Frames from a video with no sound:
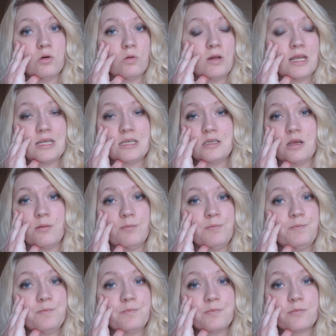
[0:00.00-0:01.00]
or
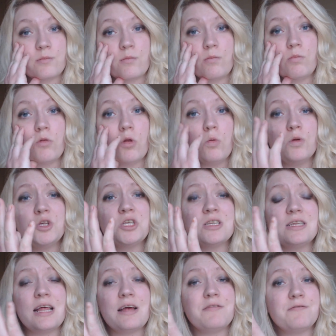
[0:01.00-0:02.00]
listen, which
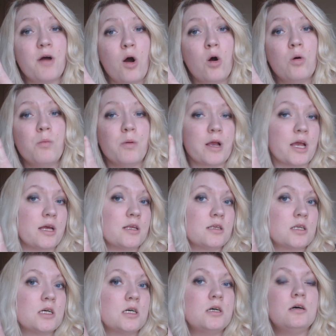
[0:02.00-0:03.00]
isn't their fault,
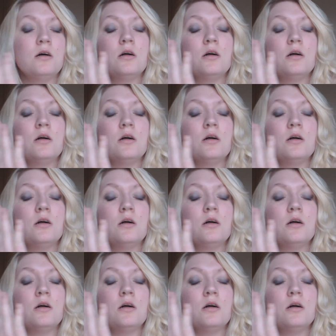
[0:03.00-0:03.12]
because